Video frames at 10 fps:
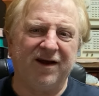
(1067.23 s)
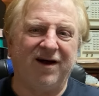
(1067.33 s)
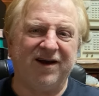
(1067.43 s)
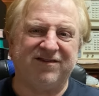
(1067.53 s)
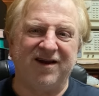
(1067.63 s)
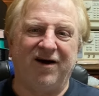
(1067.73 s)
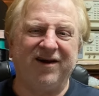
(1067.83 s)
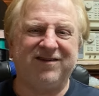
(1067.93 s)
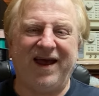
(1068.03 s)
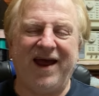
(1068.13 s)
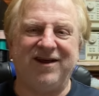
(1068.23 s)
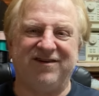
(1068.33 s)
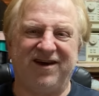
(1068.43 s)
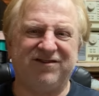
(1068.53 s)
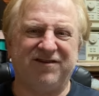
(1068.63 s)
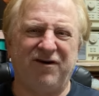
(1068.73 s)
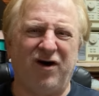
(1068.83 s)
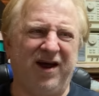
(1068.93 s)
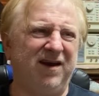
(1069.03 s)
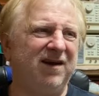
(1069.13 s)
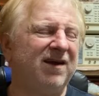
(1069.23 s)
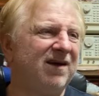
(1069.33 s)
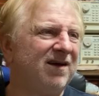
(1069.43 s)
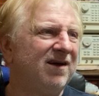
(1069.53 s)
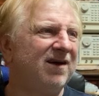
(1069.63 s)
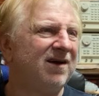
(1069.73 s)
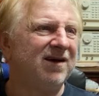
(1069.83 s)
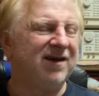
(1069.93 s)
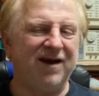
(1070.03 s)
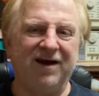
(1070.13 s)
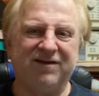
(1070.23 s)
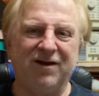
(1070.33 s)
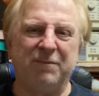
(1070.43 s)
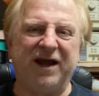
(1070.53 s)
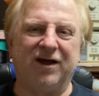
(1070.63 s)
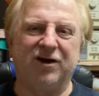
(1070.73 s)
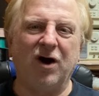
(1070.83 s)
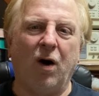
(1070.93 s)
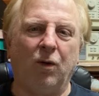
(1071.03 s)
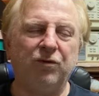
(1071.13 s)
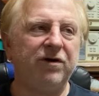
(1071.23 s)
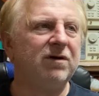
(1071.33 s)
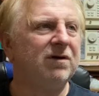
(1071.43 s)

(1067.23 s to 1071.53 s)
No, I just know it. How do you justify it? You know, it's not made of gold.